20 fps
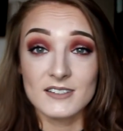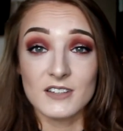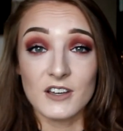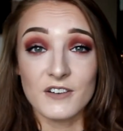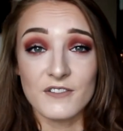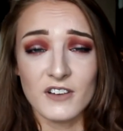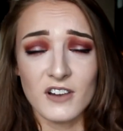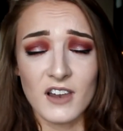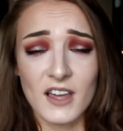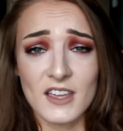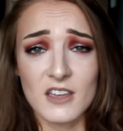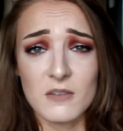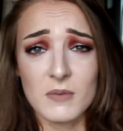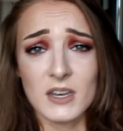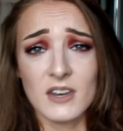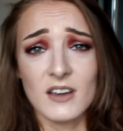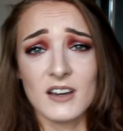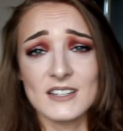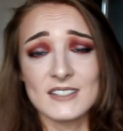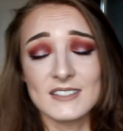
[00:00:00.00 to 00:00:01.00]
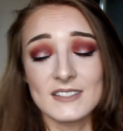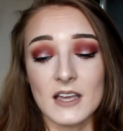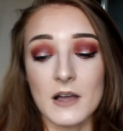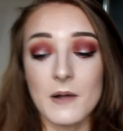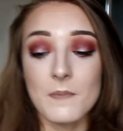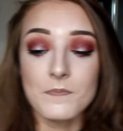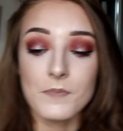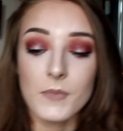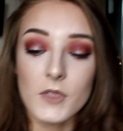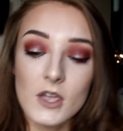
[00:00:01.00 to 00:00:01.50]
So I feel like it'd be nice
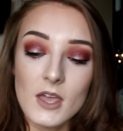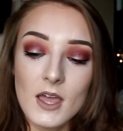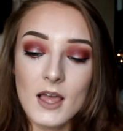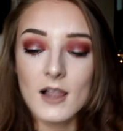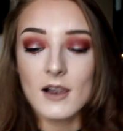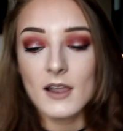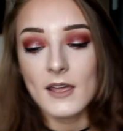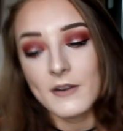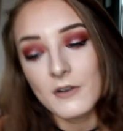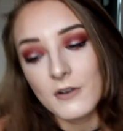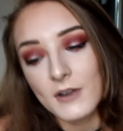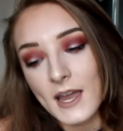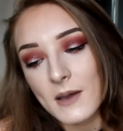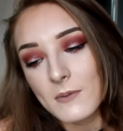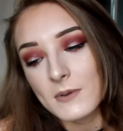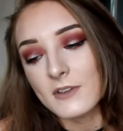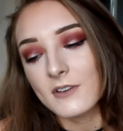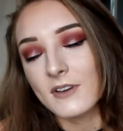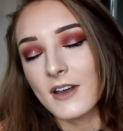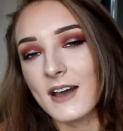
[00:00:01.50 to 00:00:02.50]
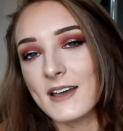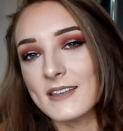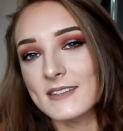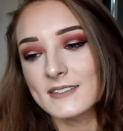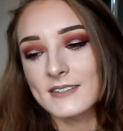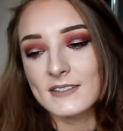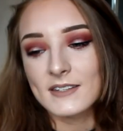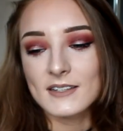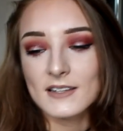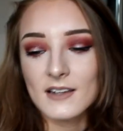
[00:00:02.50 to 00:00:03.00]
to head it all out with you
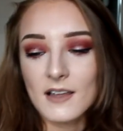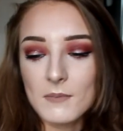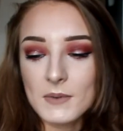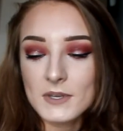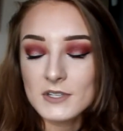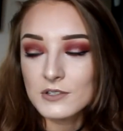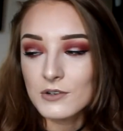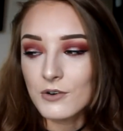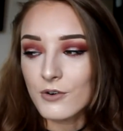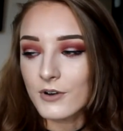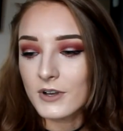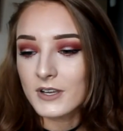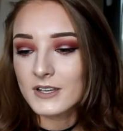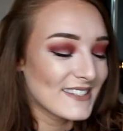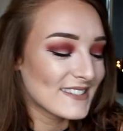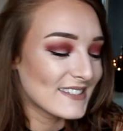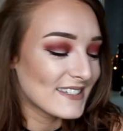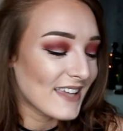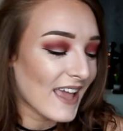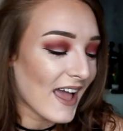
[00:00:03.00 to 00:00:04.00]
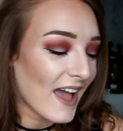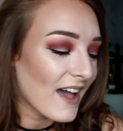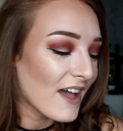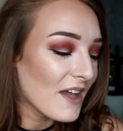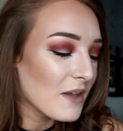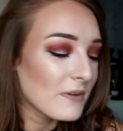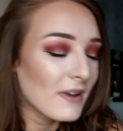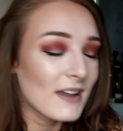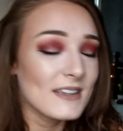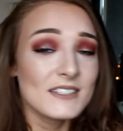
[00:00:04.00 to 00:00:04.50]
guys, and like, we can talk. So yeah,
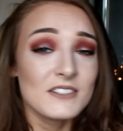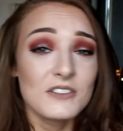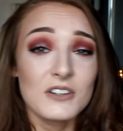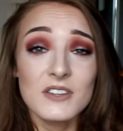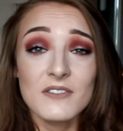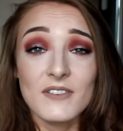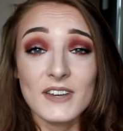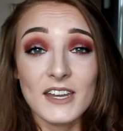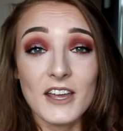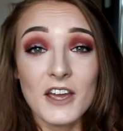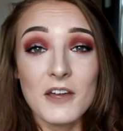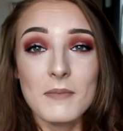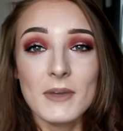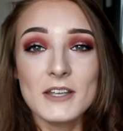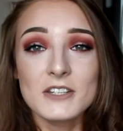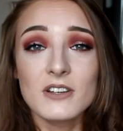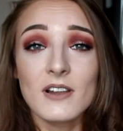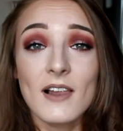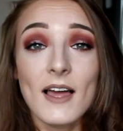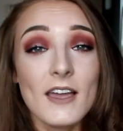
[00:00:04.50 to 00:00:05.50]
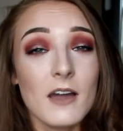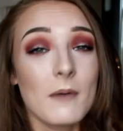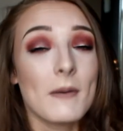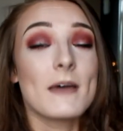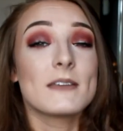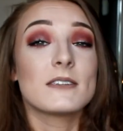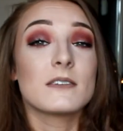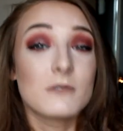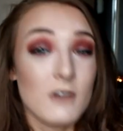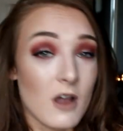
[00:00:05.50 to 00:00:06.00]
hope you guys enjoyed the video. Make sure you like,
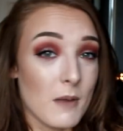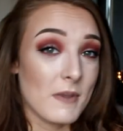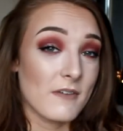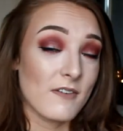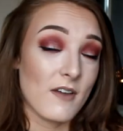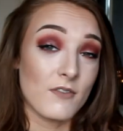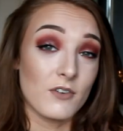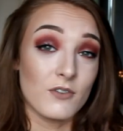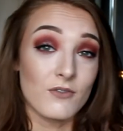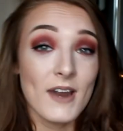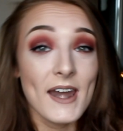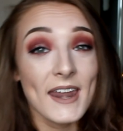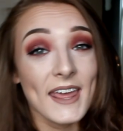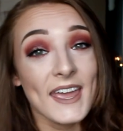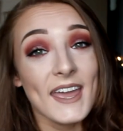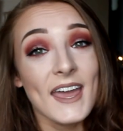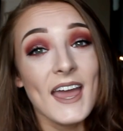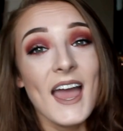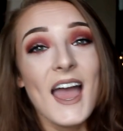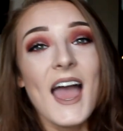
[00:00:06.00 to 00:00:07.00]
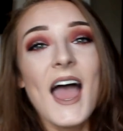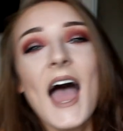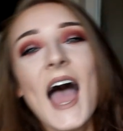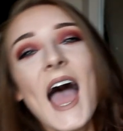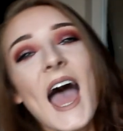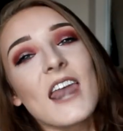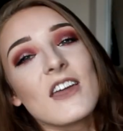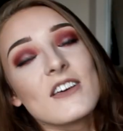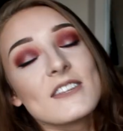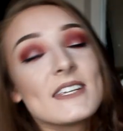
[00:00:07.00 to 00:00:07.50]
comment and subscribe if you haven't already,
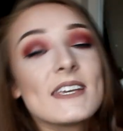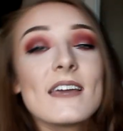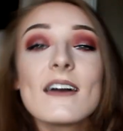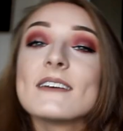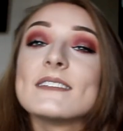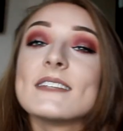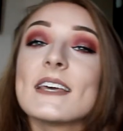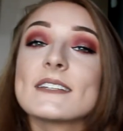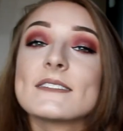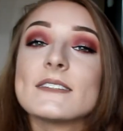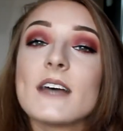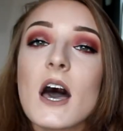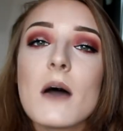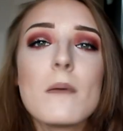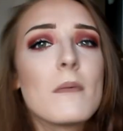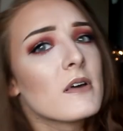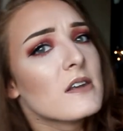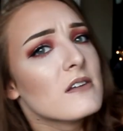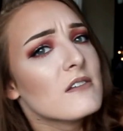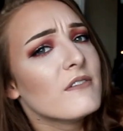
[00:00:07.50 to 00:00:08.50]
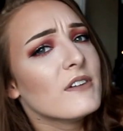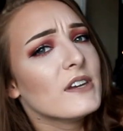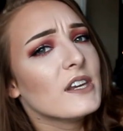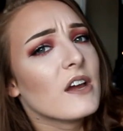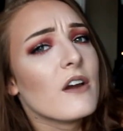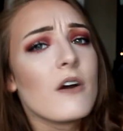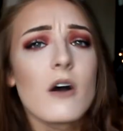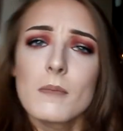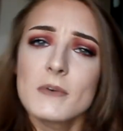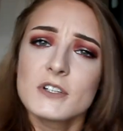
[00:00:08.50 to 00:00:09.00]
and I'll see you guys next time on a
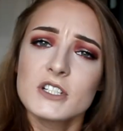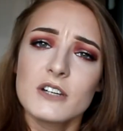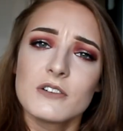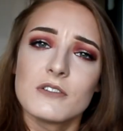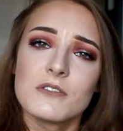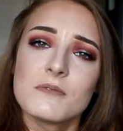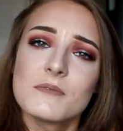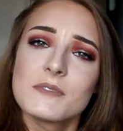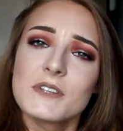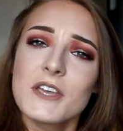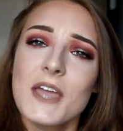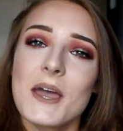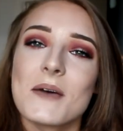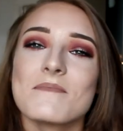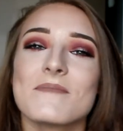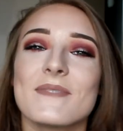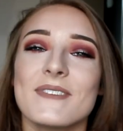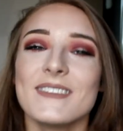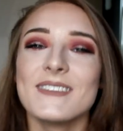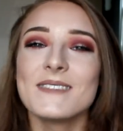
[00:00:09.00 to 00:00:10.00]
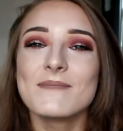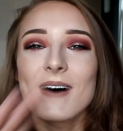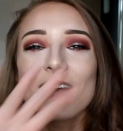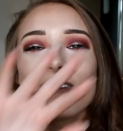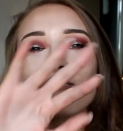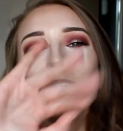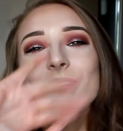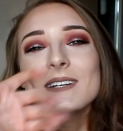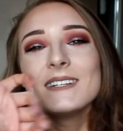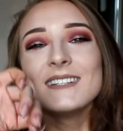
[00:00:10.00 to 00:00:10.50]
video on my channel. So yeah,
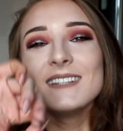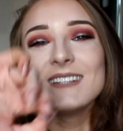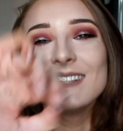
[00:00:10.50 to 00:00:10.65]
bye everyone.